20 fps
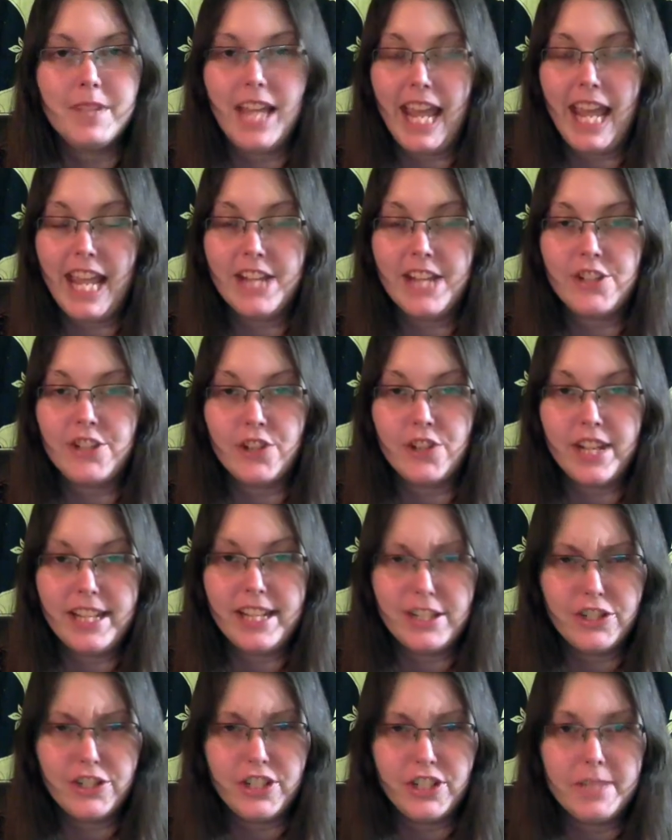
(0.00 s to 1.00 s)
and your
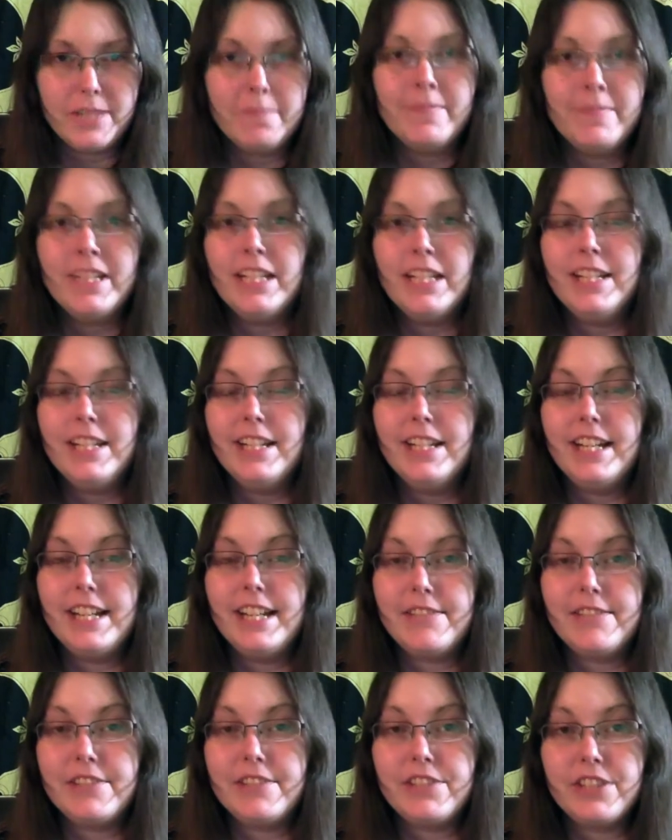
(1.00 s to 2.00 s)
energy.
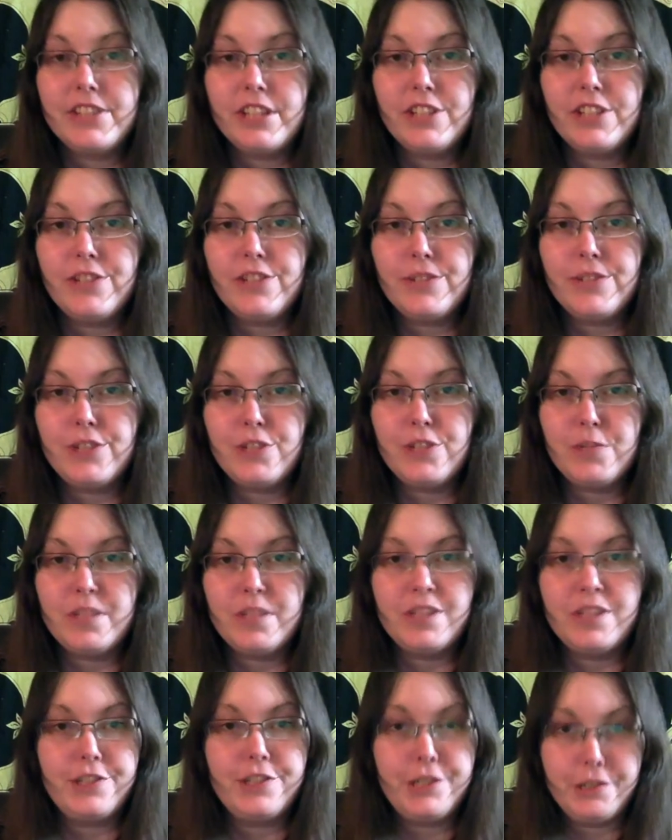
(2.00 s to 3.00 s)
Everything you do
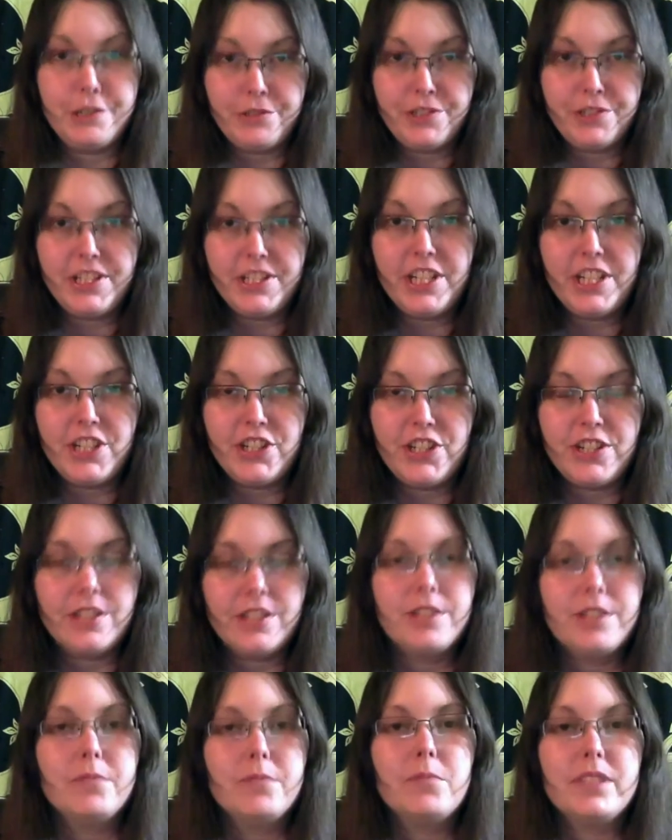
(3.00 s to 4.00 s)
in
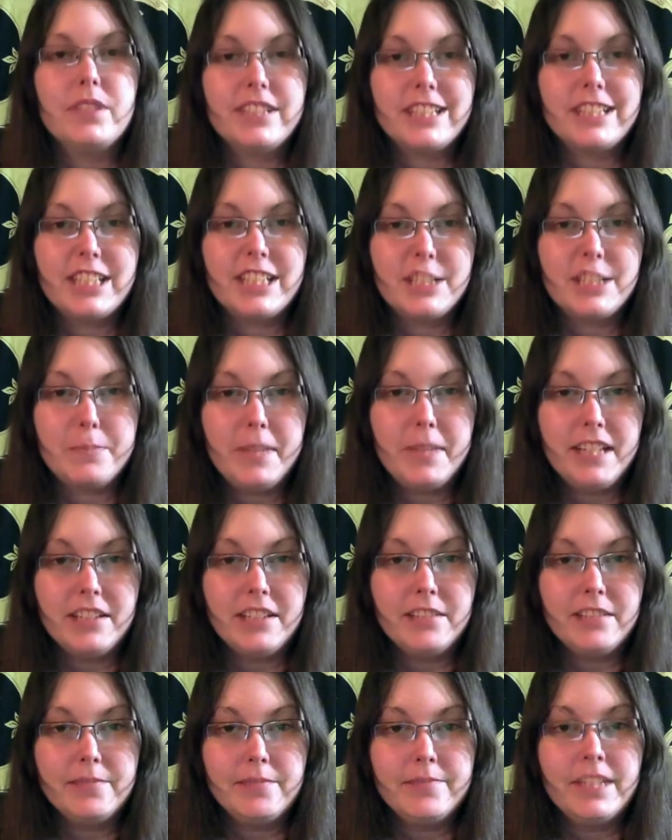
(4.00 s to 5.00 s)
association with this
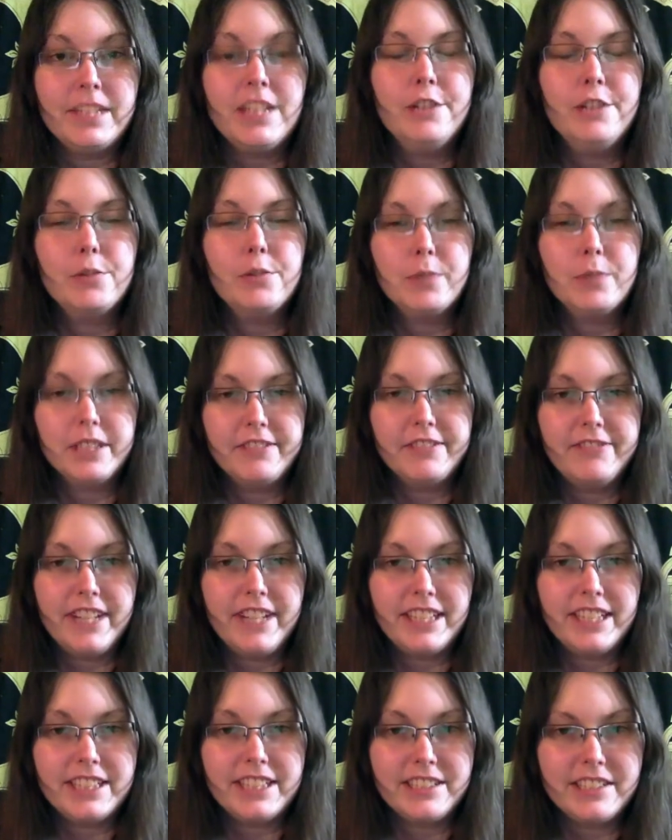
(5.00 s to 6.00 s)
spell will
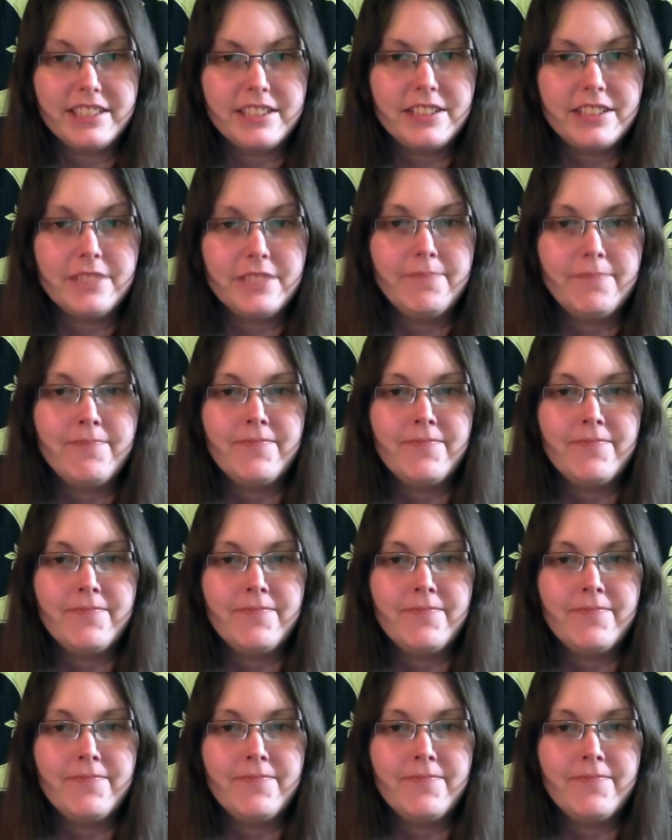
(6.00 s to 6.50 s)
affect it.